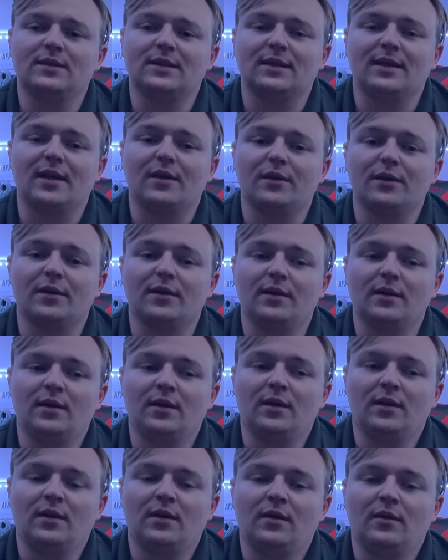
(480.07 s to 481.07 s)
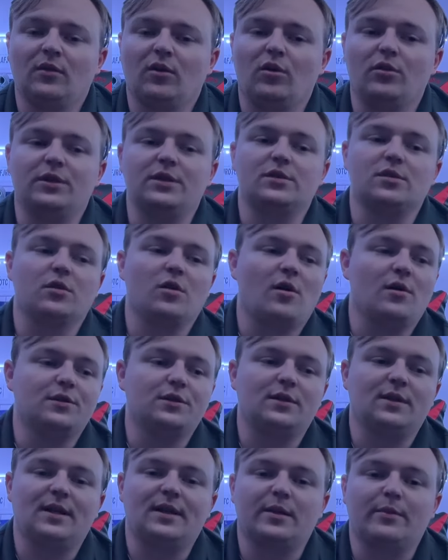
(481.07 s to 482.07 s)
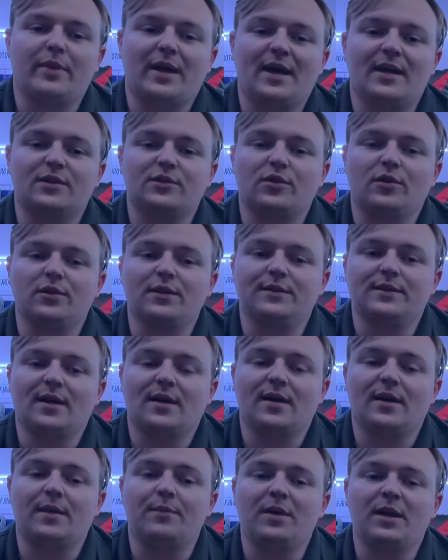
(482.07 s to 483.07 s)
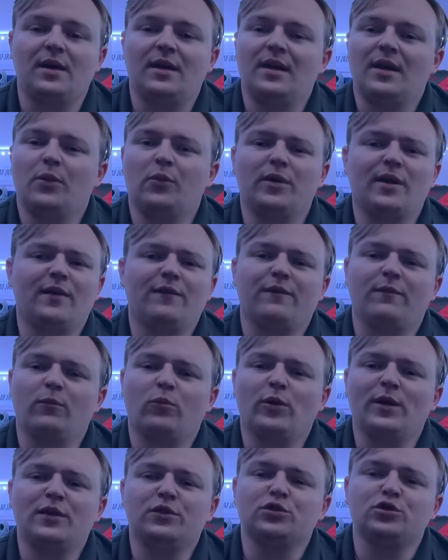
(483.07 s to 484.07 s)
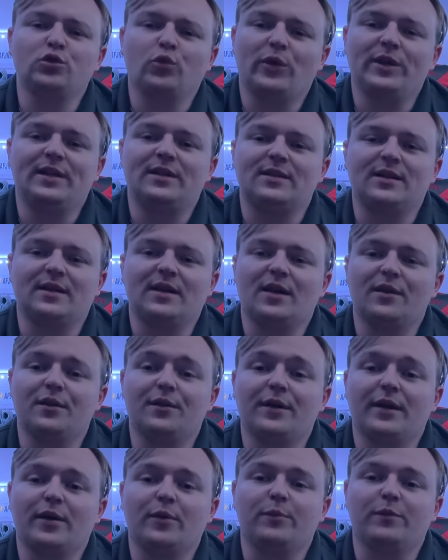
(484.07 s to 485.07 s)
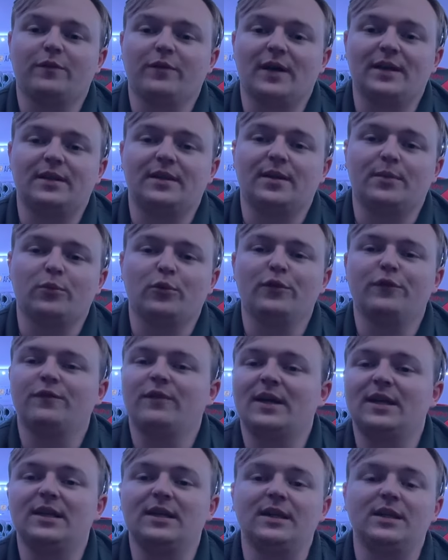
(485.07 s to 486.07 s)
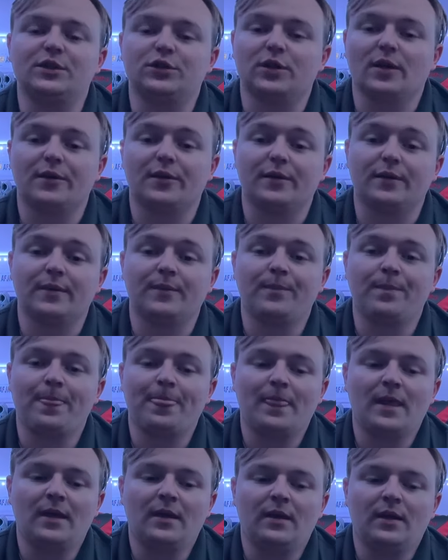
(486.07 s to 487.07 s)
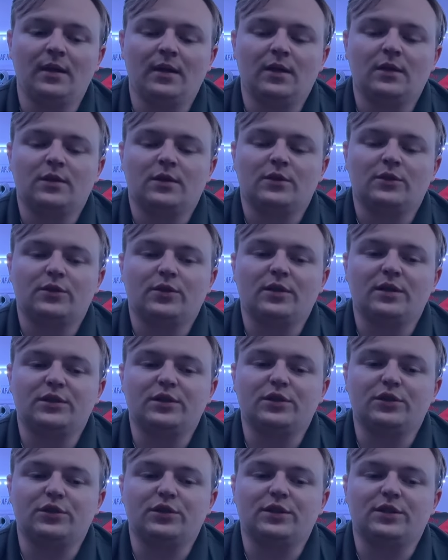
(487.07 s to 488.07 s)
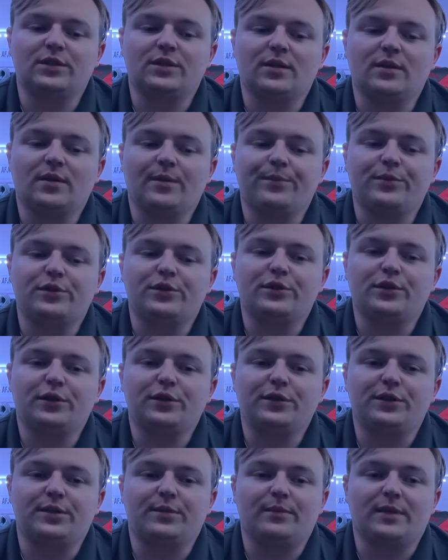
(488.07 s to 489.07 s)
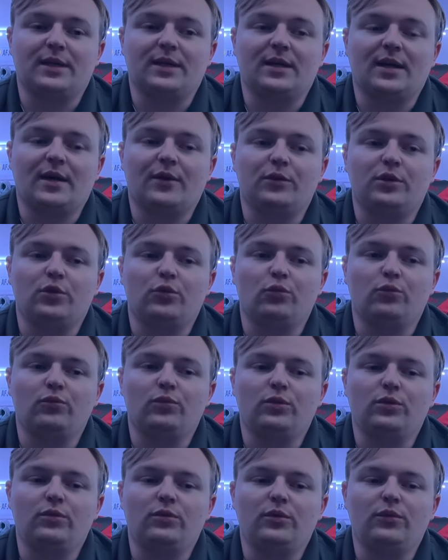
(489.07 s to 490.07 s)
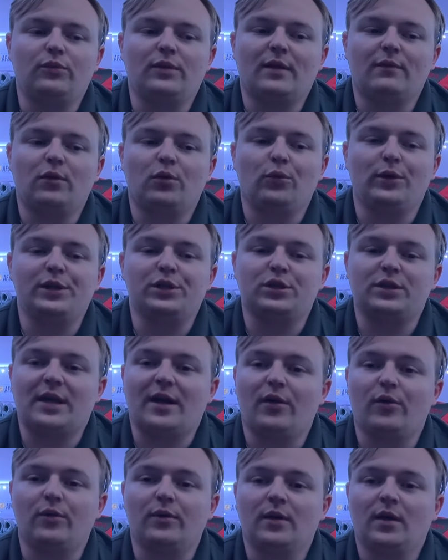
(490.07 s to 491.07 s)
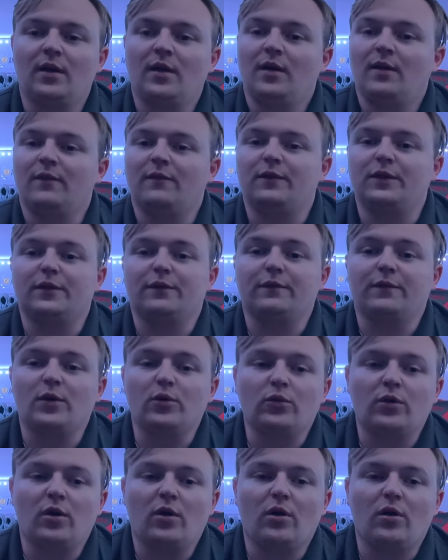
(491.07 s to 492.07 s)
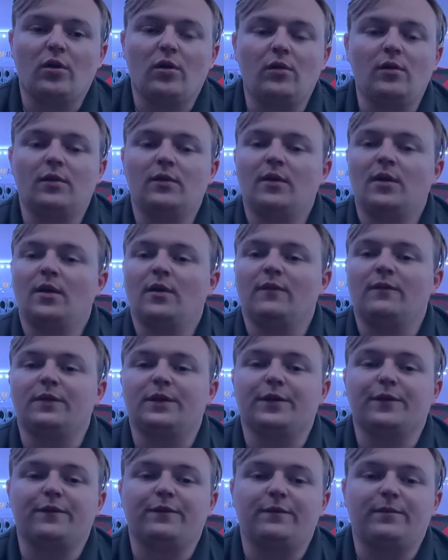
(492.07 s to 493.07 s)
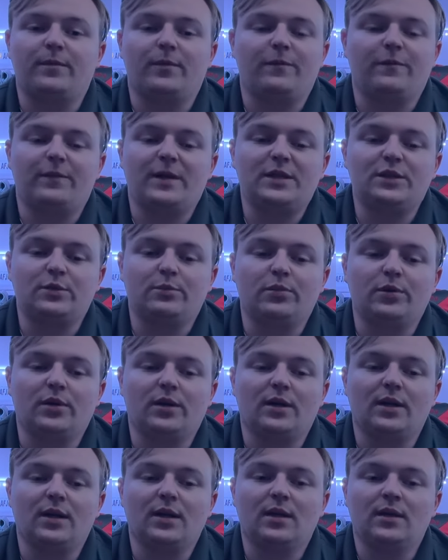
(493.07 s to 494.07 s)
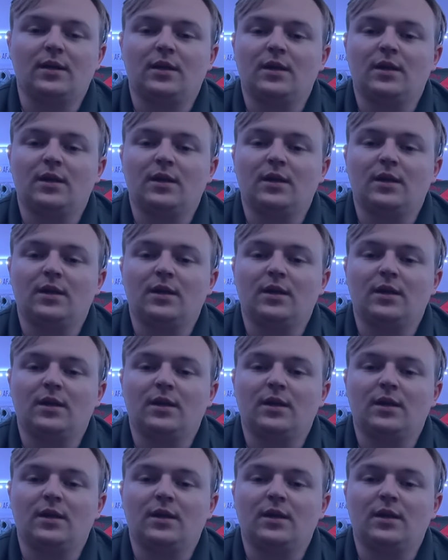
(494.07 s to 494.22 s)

together. All these laws are getting passed all the time. We're not joining together to help fight them. We're fighting each other. So this is just absurd to me how you never reached out via phone call, via Facebook.